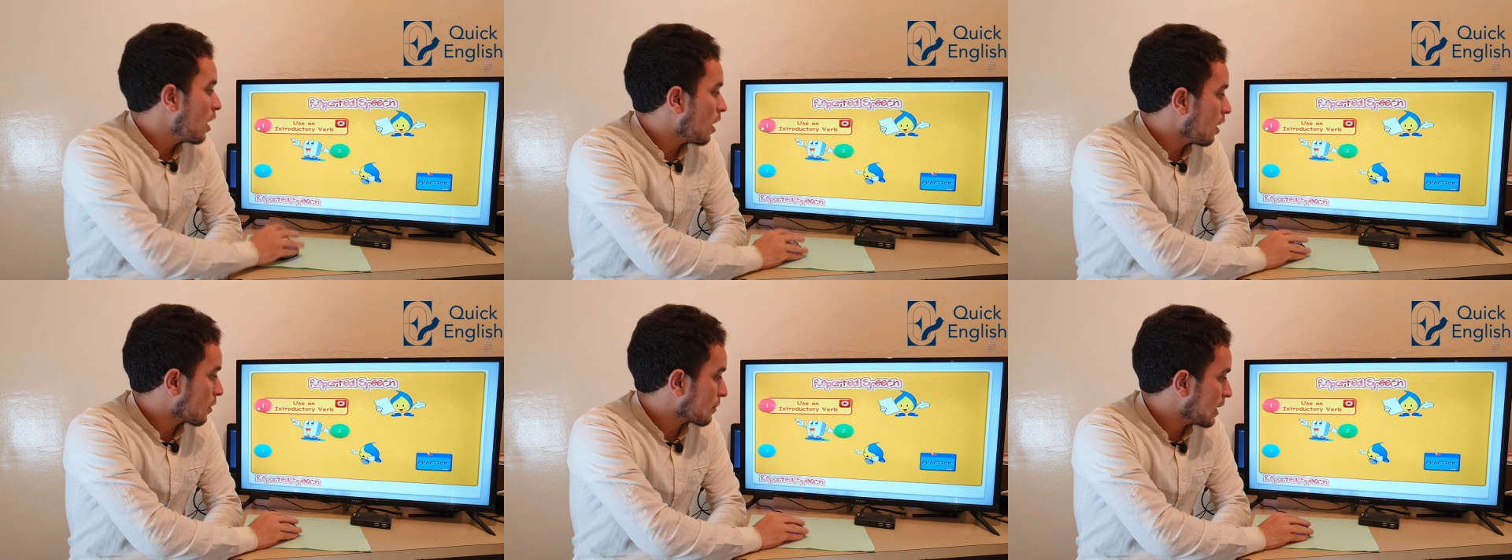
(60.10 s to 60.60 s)

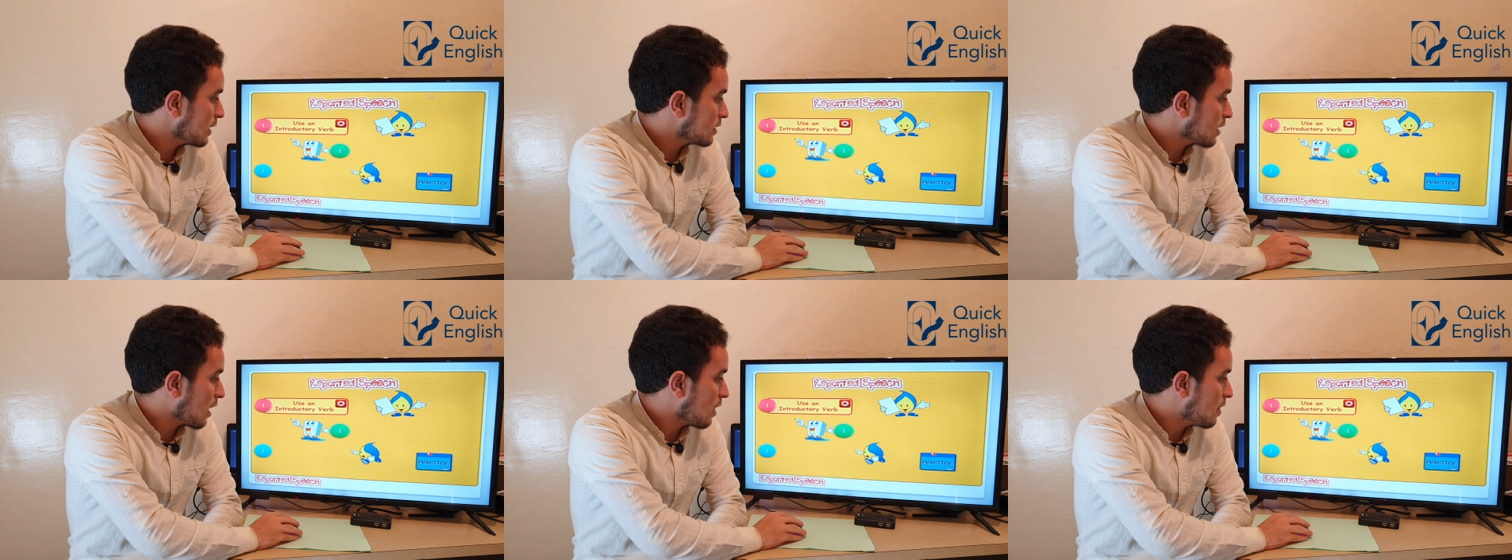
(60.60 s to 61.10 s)
All right,
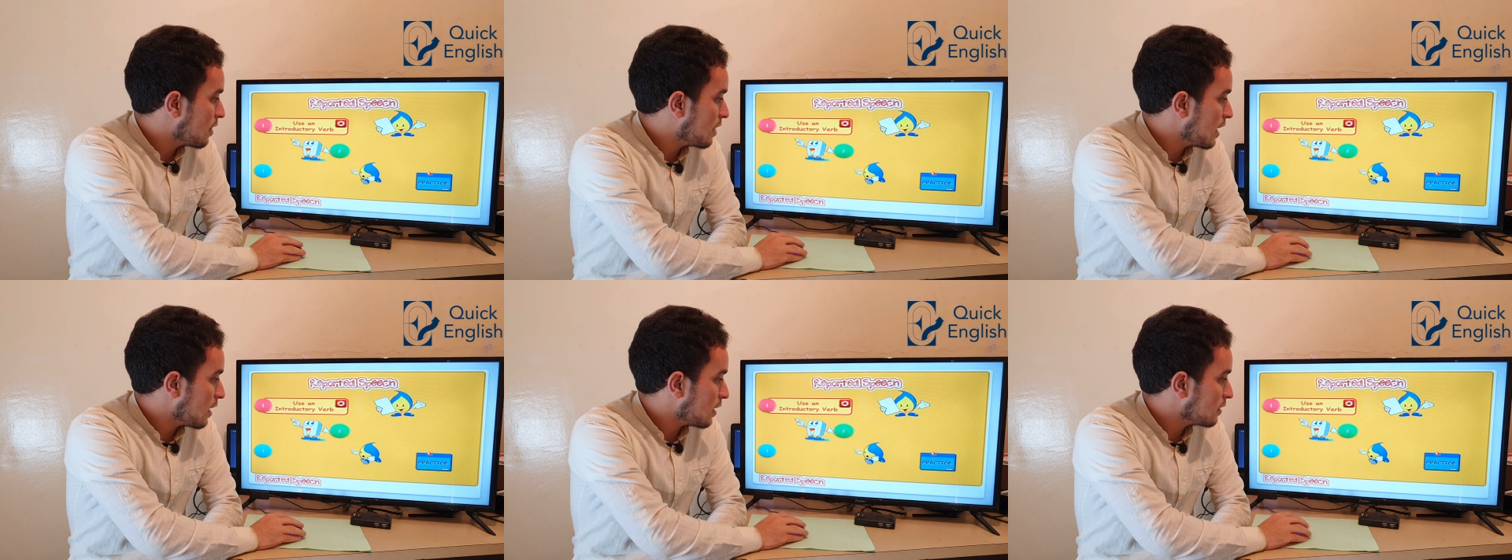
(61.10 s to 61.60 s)
and
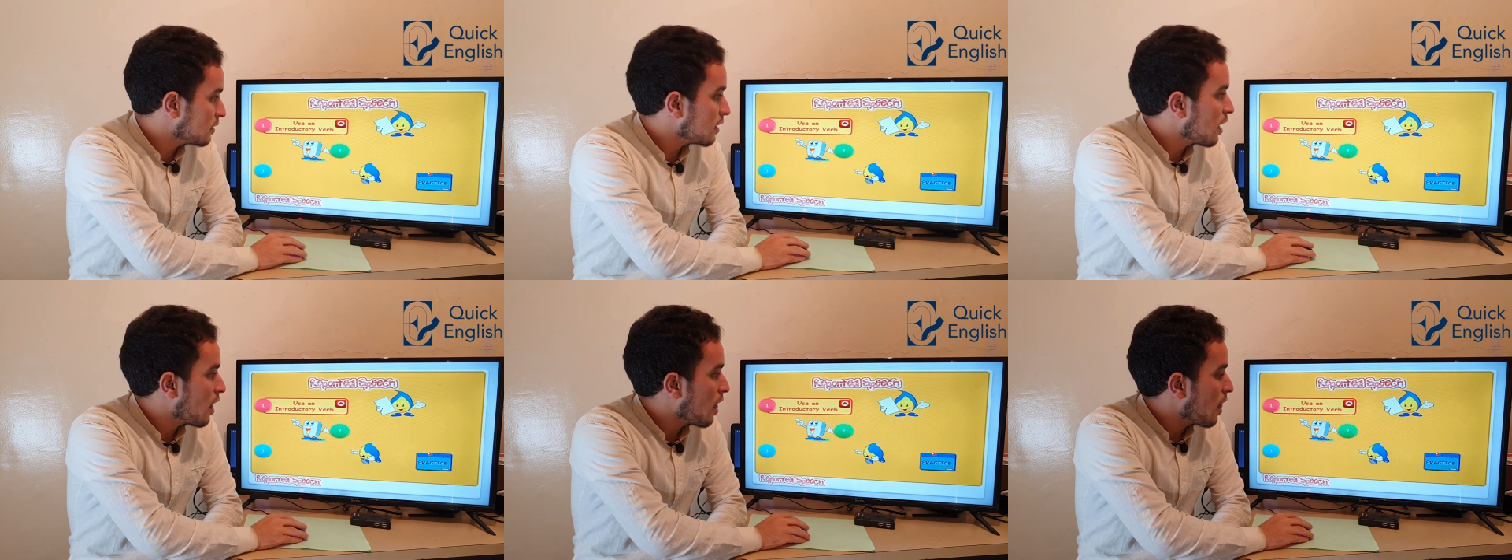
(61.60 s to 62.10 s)
then
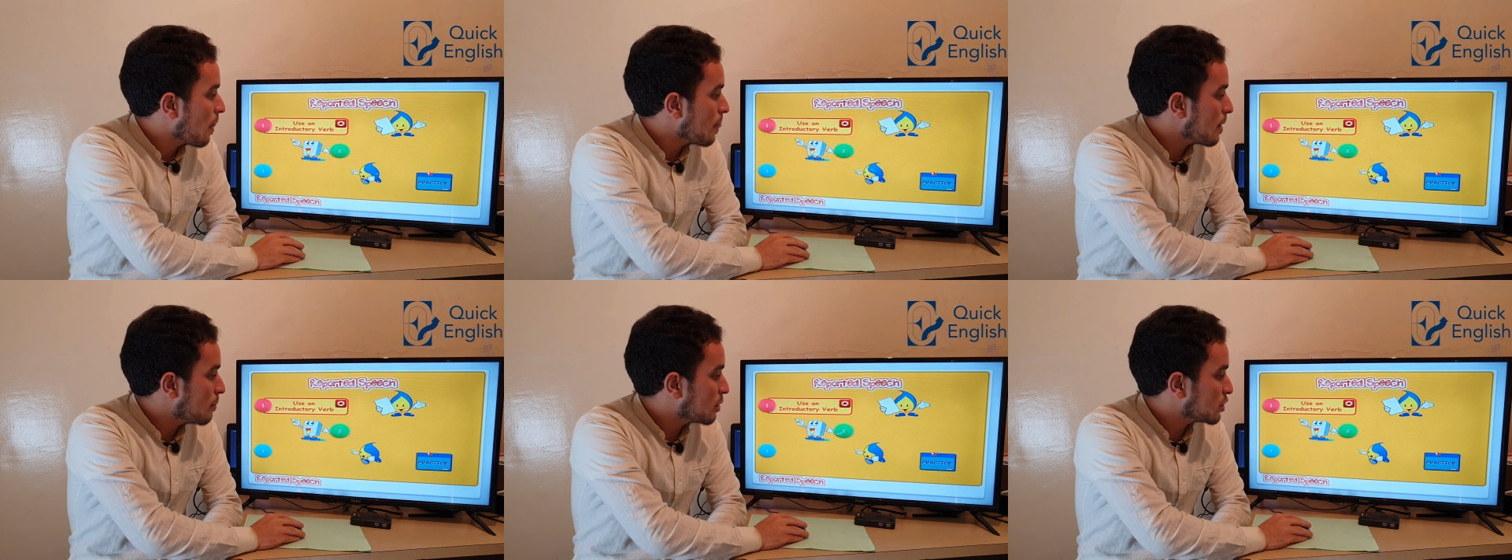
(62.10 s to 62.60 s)

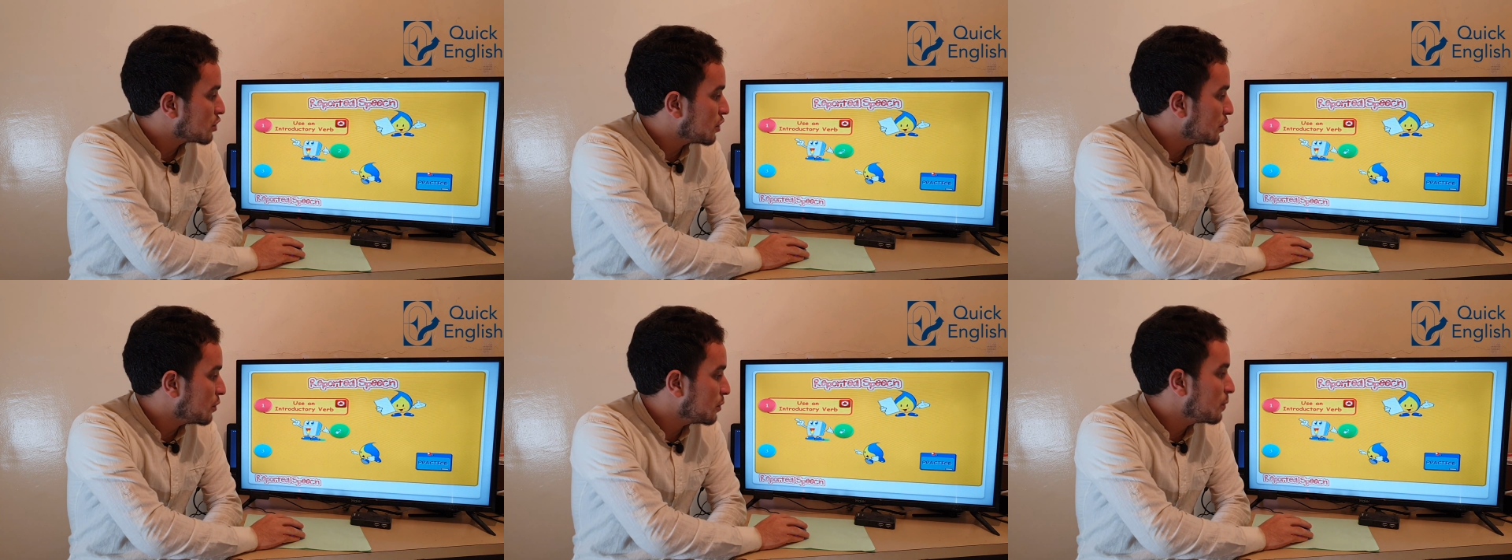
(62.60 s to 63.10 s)
number
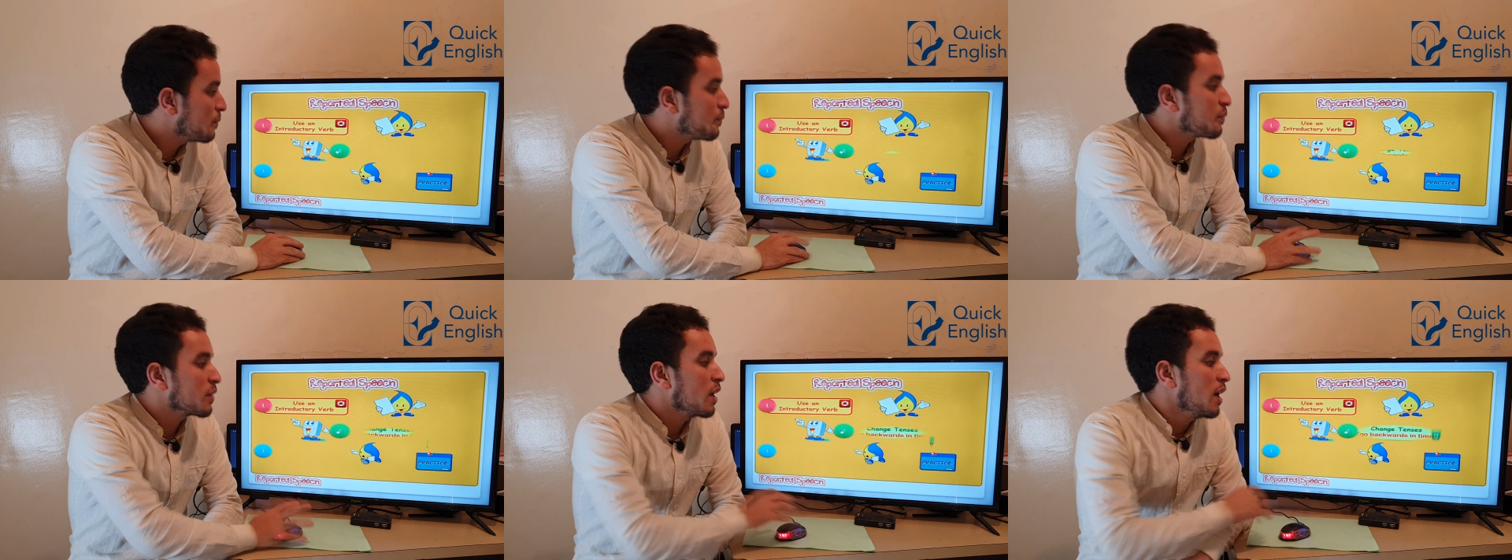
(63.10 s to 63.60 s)
two
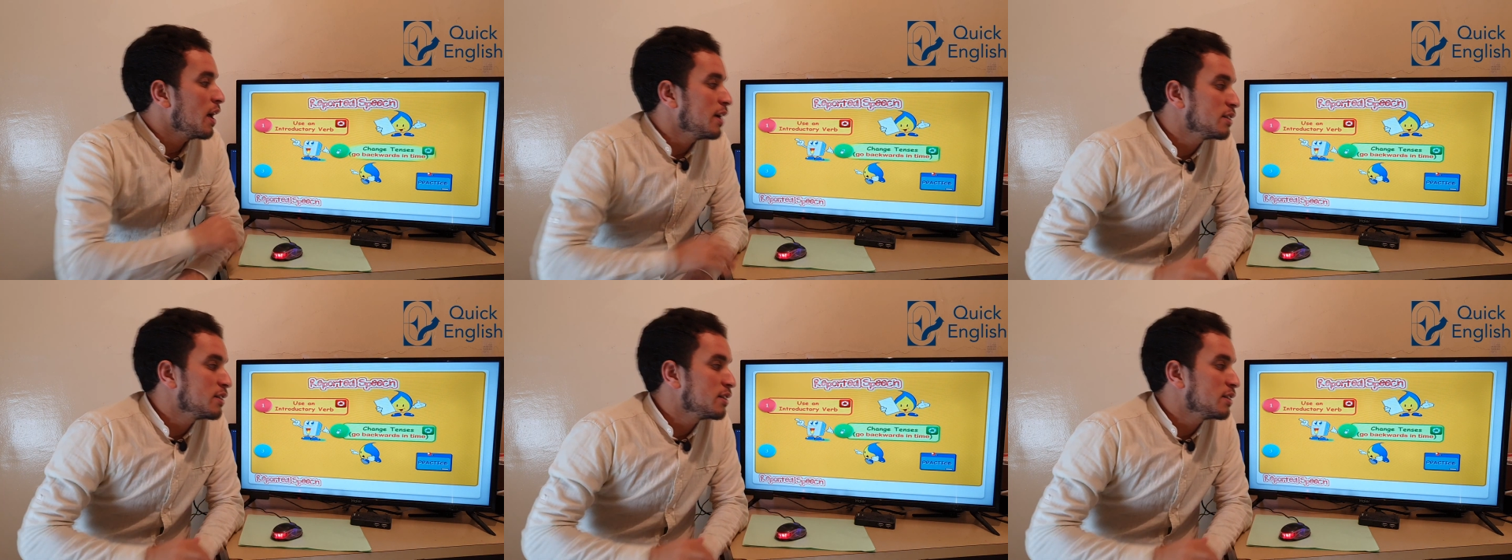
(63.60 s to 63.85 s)
is